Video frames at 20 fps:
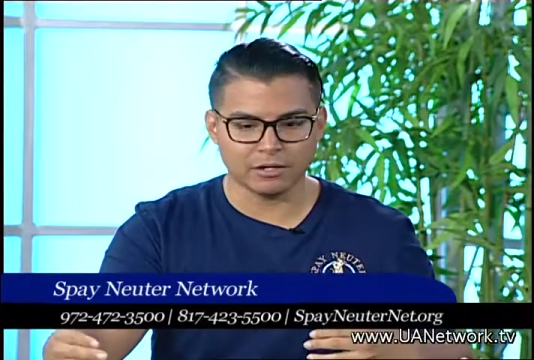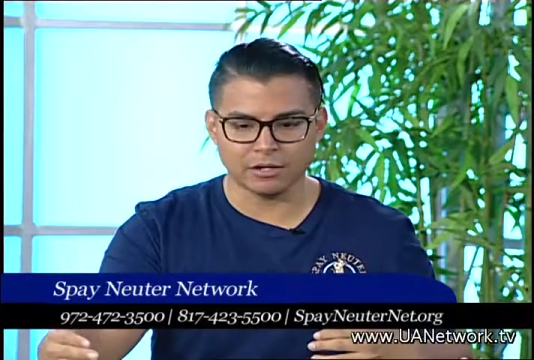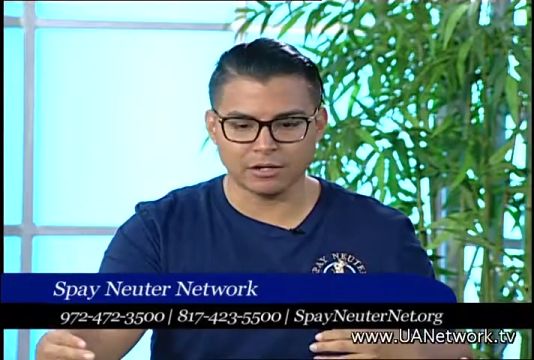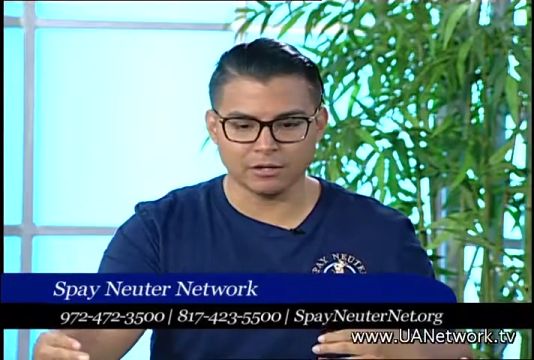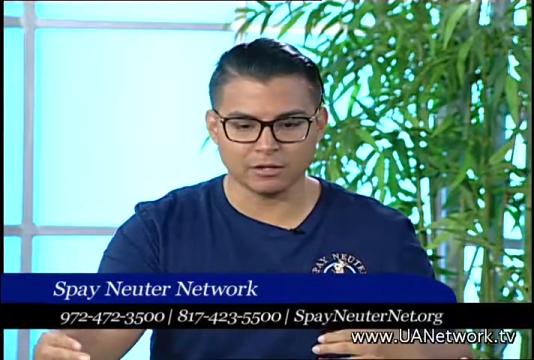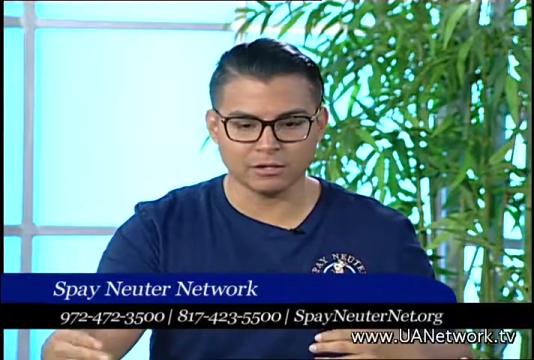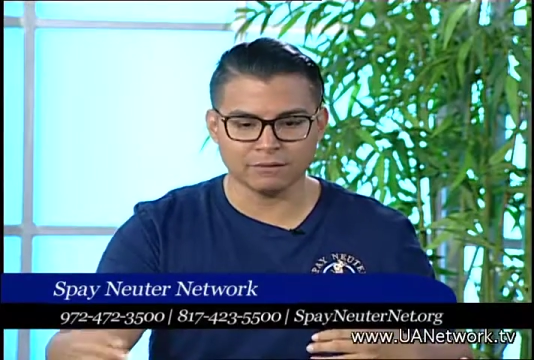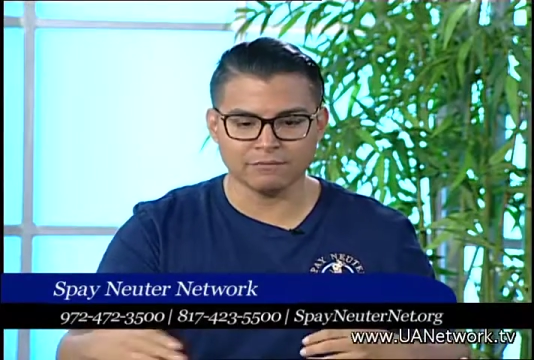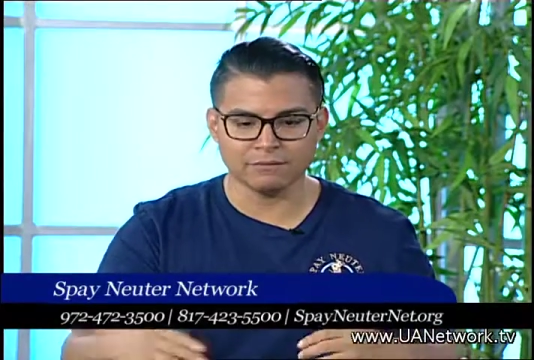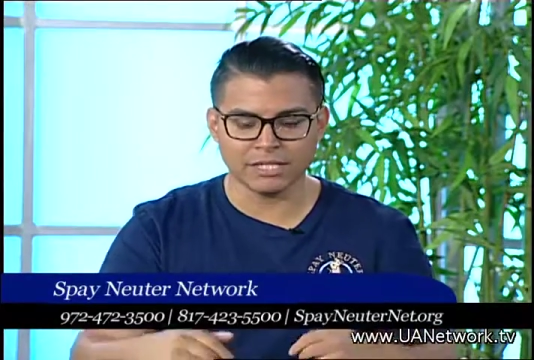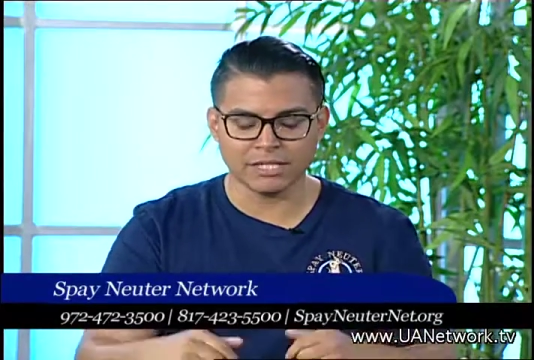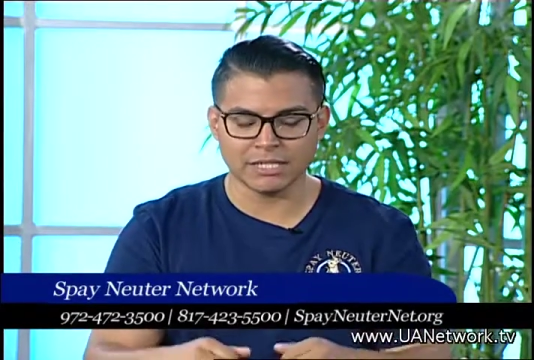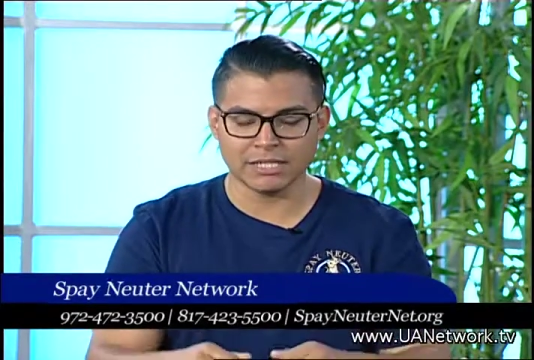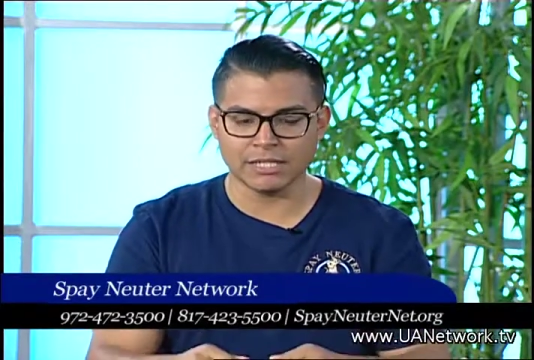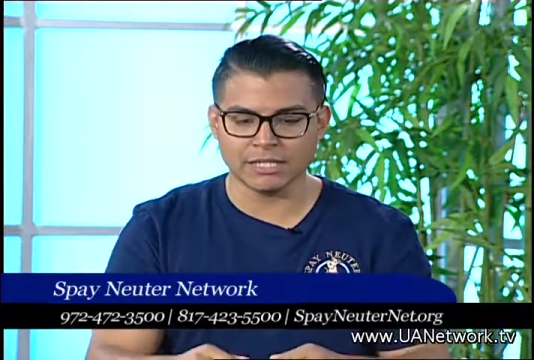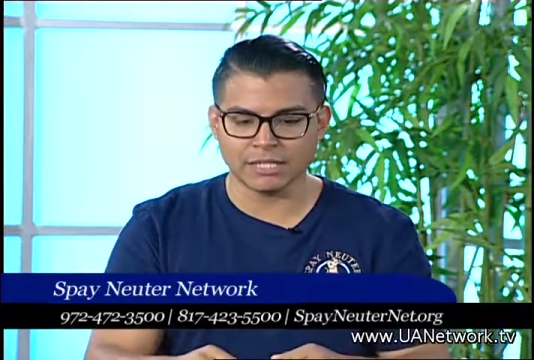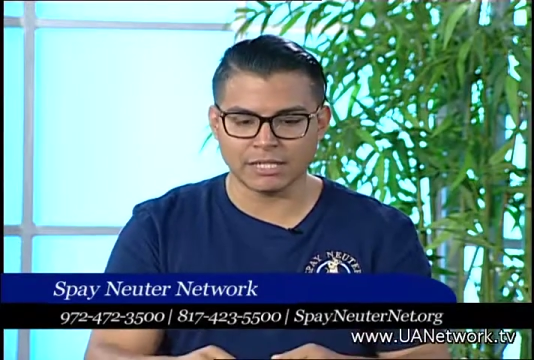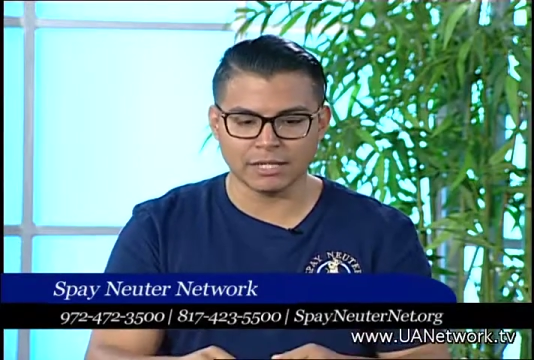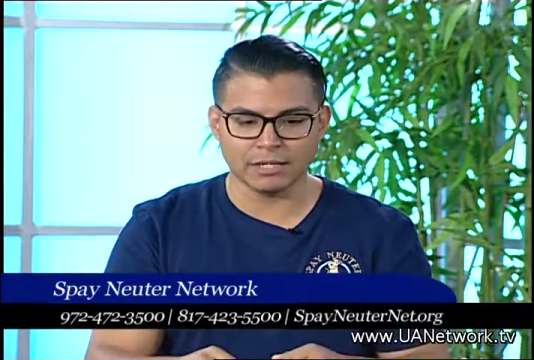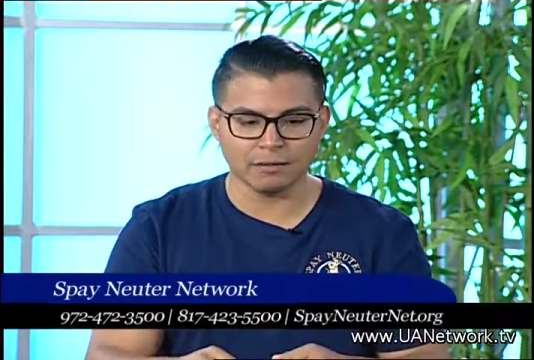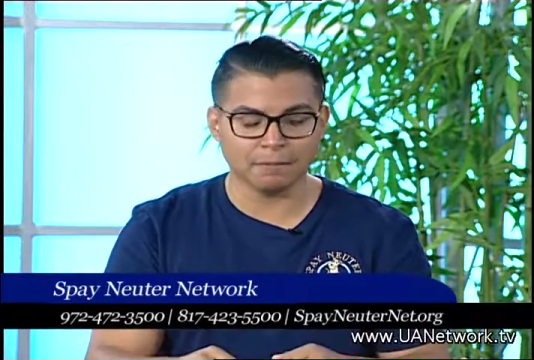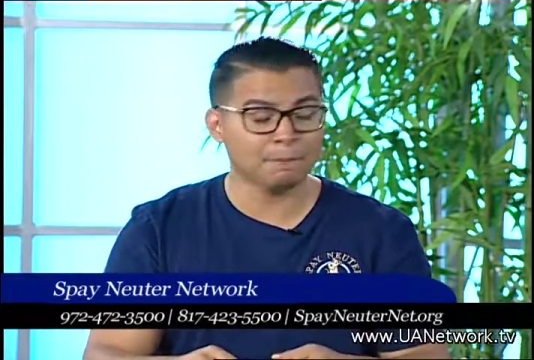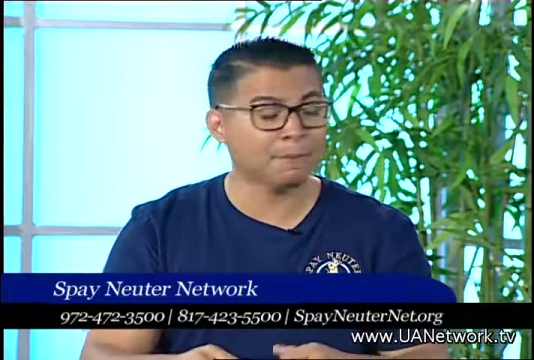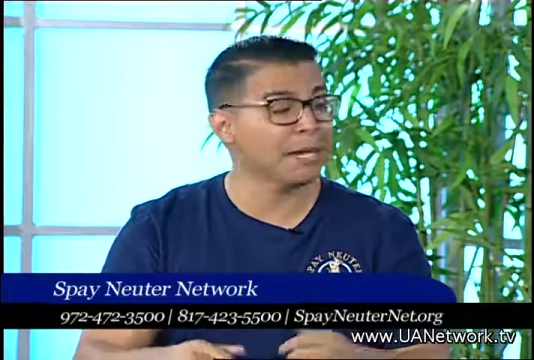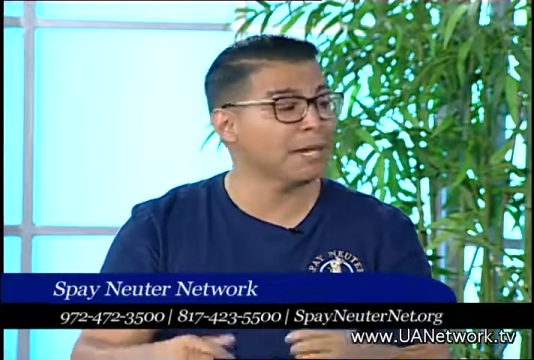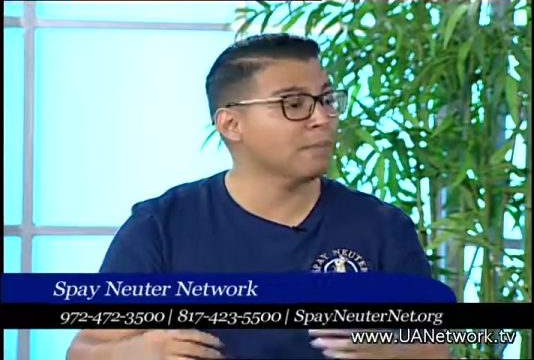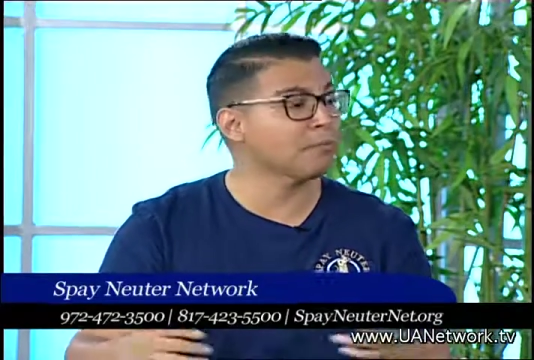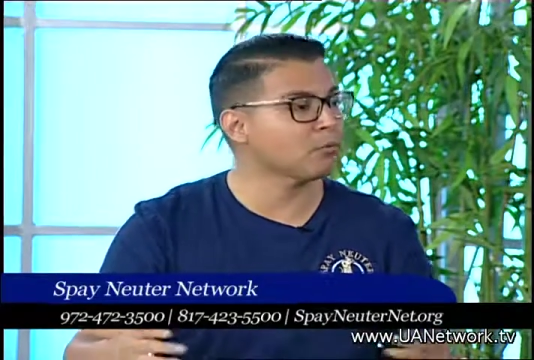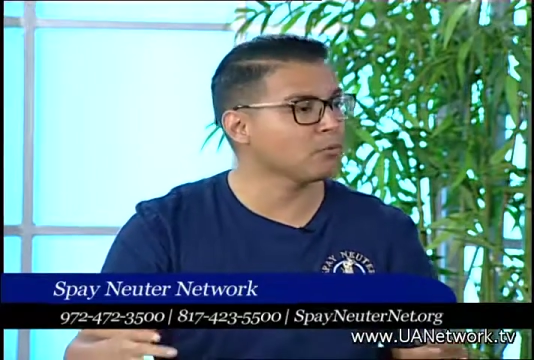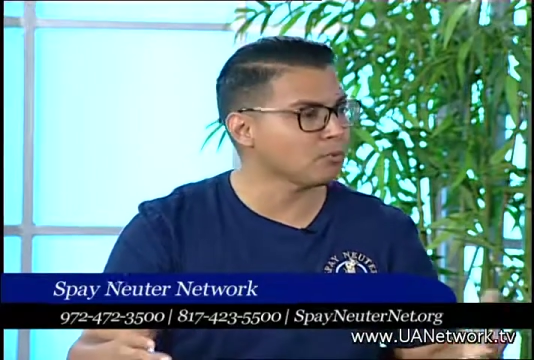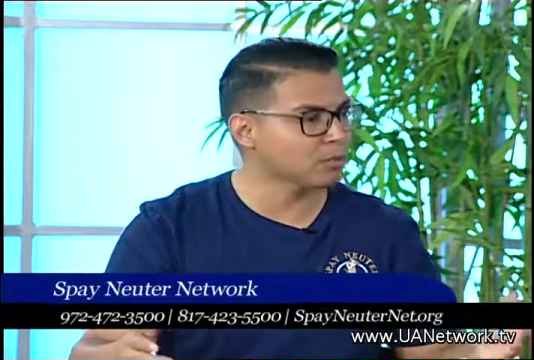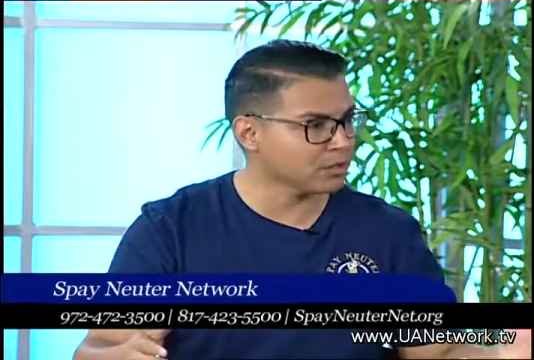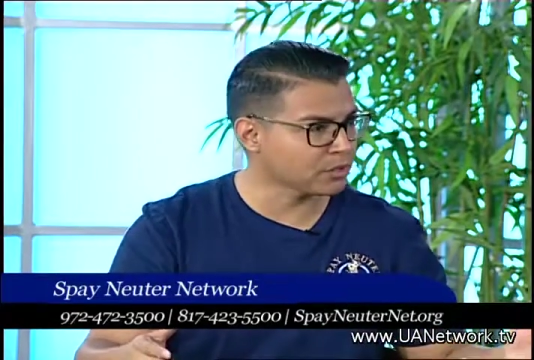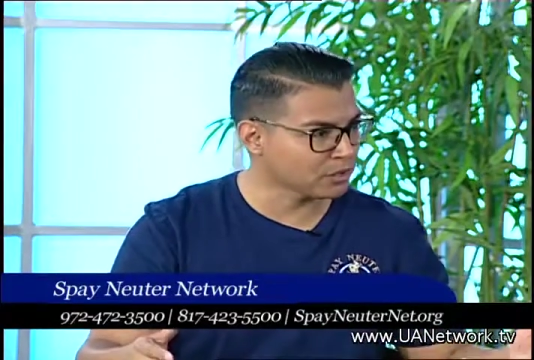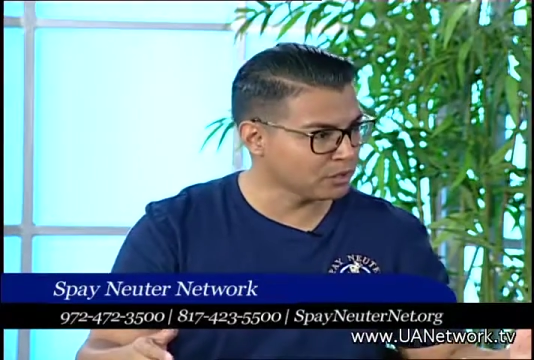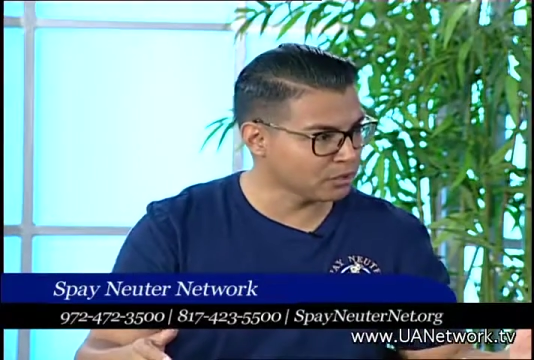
all of the paperwork,